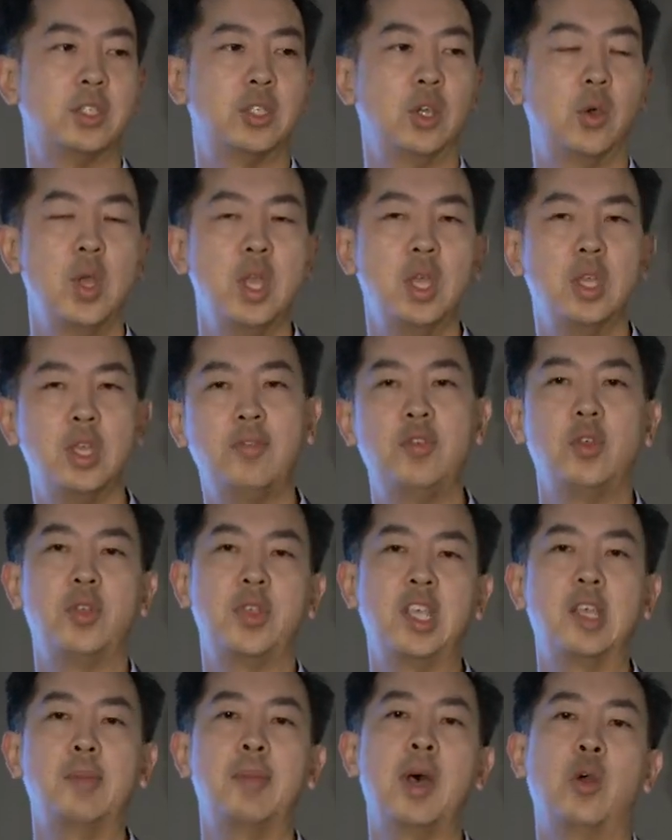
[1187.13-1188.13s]
So if you
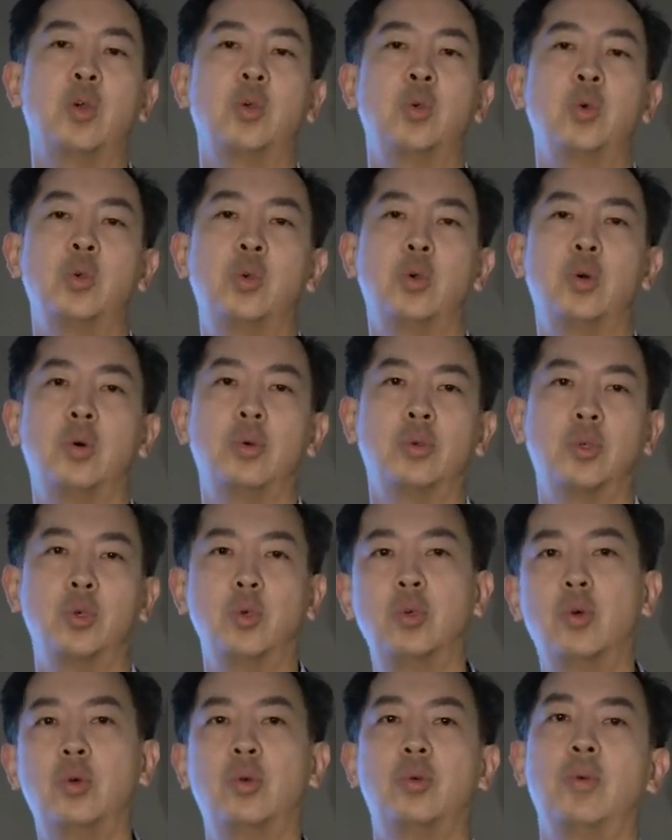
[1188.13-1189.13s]
think about
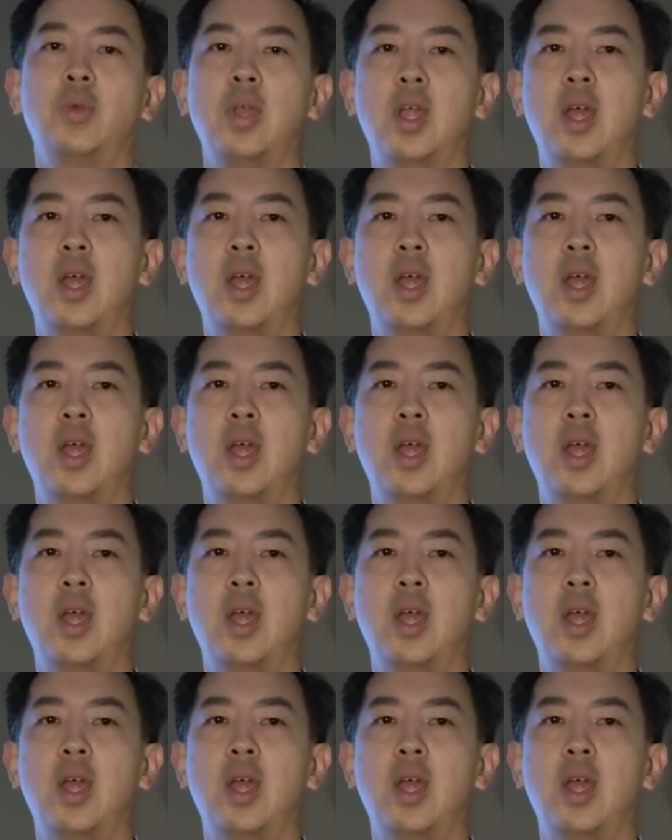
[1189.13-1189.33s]
Google,